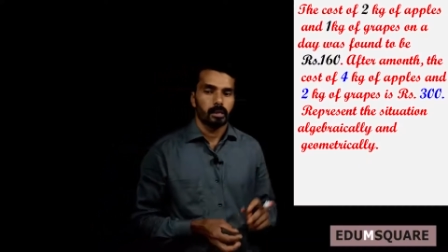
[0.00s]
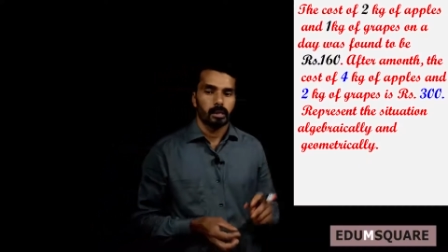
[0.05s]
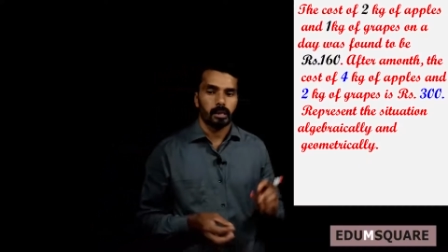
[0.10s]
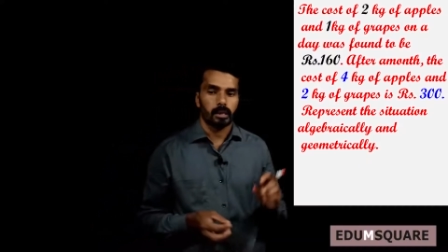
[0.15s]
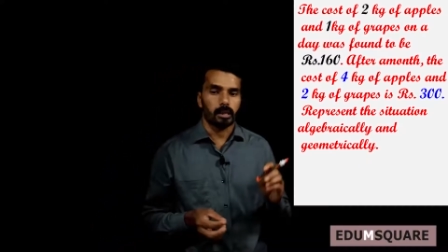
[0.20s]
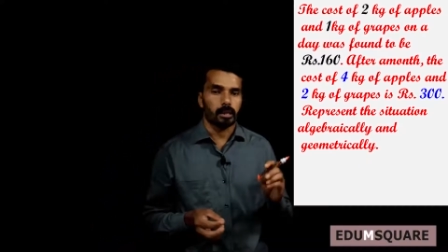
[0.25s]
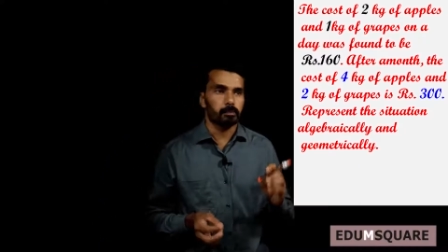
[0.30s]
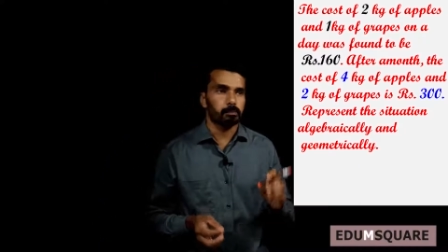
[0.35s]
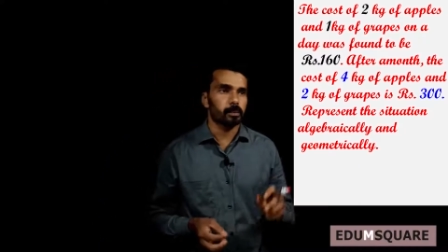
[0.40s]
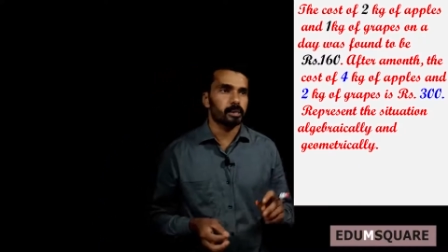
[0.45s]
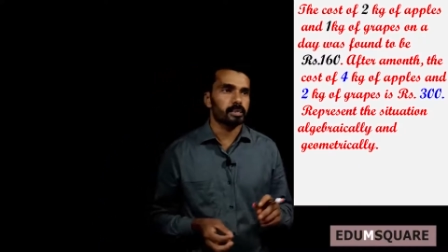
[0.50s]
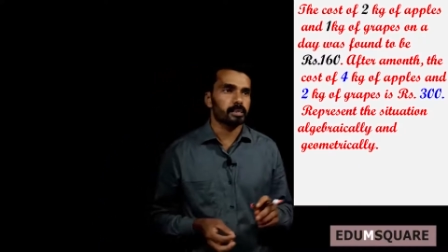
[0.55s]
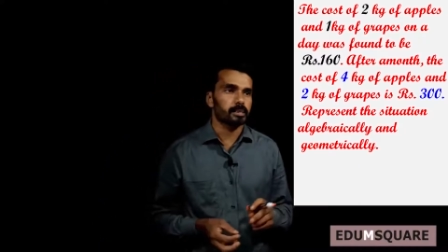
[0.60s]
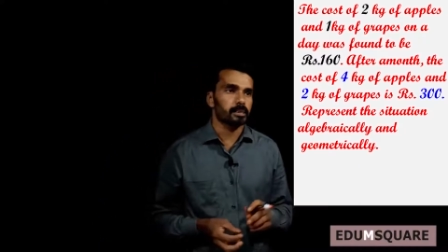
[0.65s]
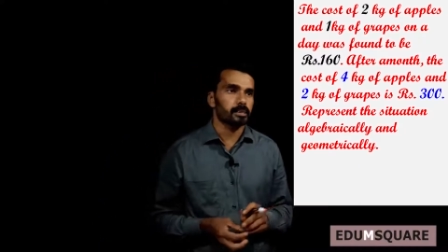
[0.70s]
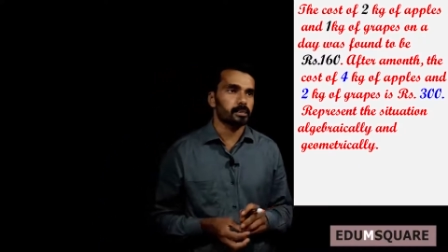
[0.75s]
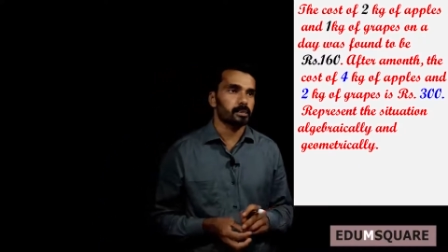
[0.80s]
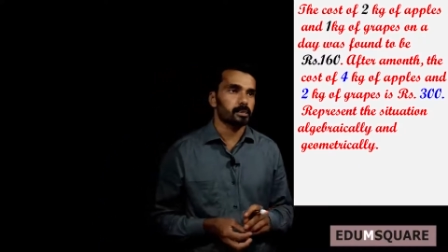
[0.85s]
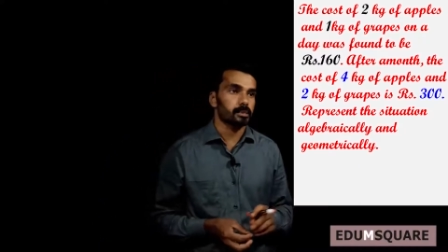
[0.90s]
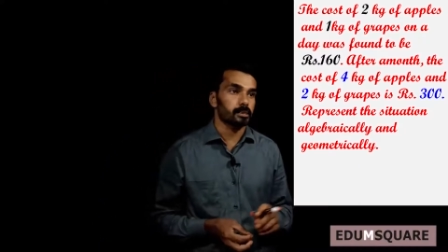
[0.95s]

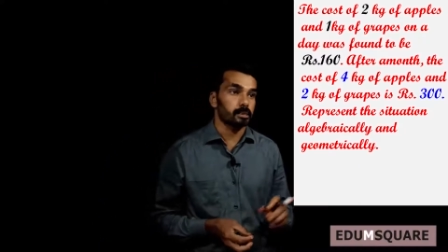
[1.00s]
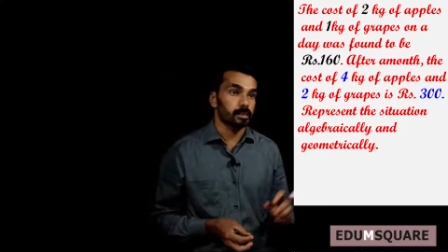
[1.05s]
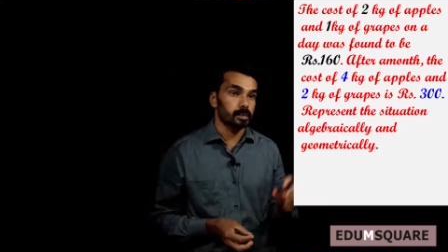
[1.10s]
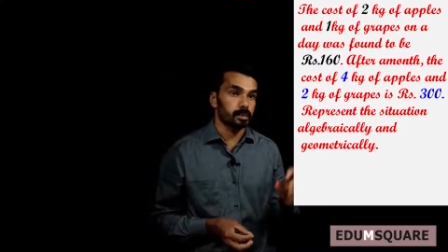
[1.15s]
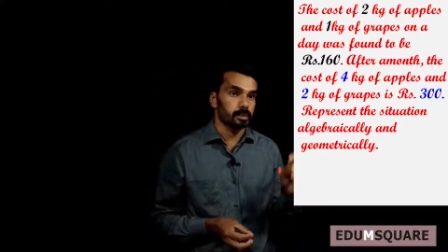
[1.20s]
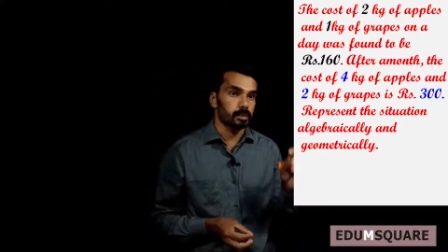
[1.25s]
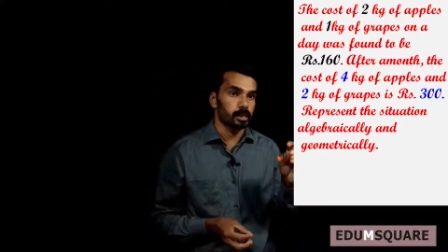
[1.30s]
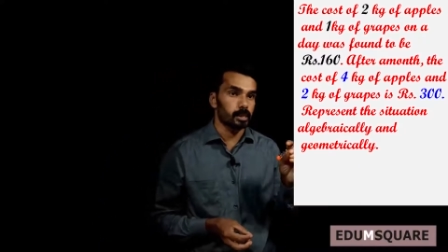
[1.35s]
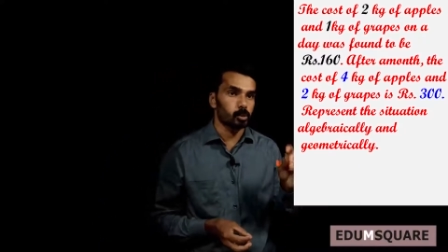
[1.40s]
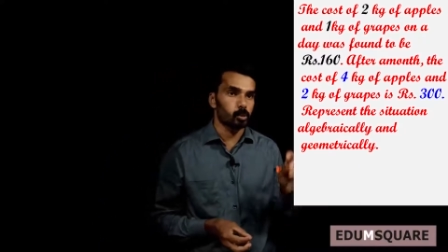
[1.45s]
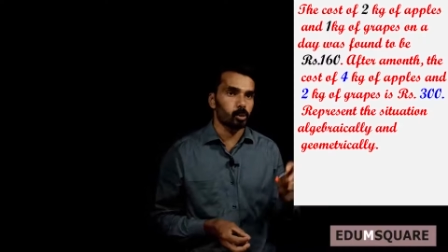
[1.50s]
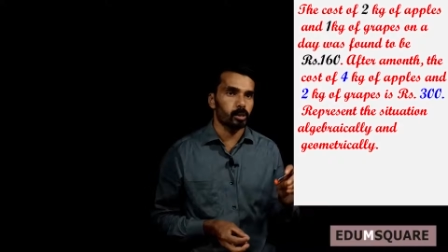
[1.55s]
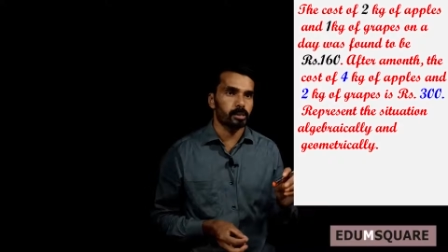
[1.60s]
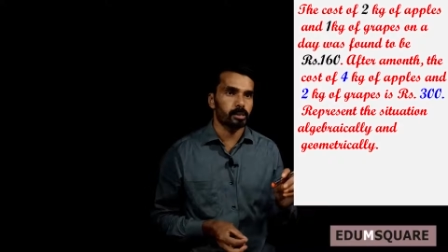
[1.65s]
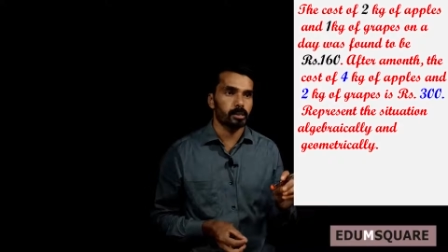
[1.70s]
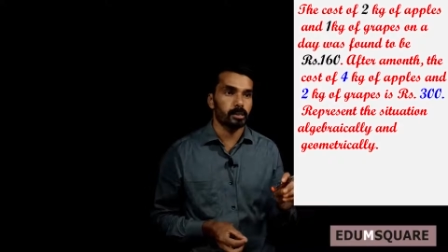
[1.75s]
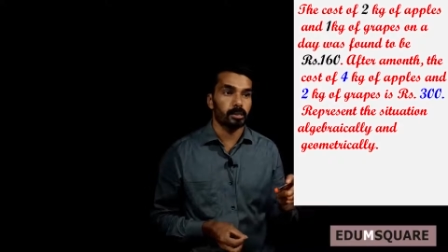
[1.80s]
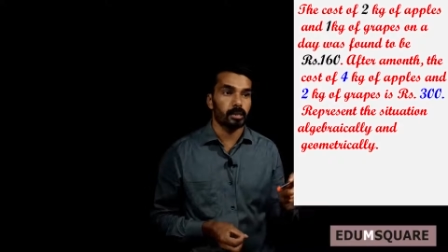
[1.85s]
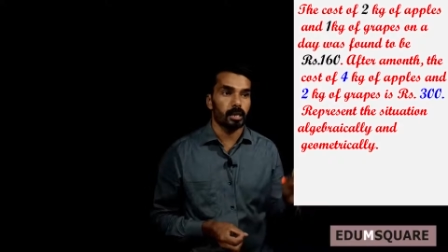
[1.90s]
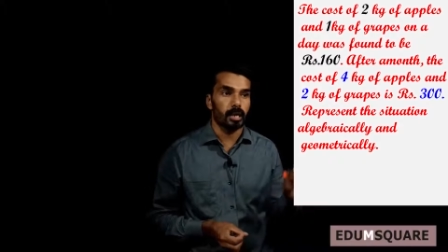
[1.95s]
Represent the
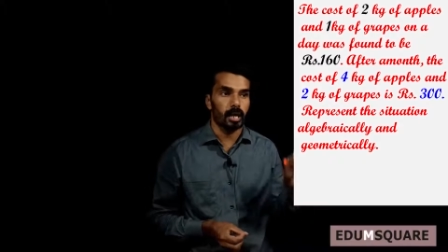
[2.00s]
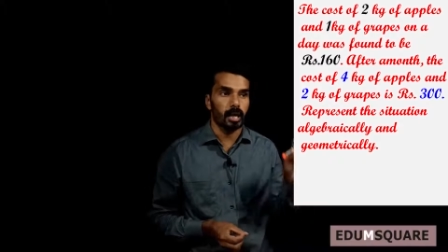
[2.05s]
situation